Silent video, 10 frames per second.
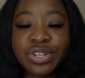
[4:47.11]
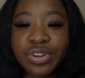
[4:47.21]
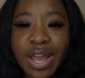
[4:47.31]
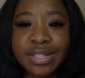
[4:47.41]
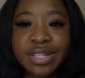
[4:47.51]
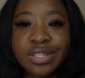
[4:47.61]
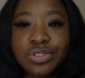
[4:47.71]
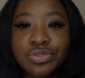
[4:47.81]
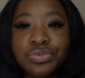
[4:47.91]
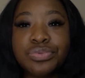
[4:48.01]
attracted
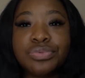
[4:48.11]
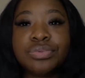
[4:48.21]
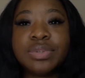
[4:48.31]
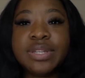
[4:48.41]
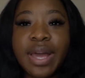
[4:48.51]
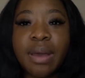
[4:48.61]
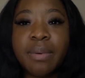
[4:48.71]
to Deb?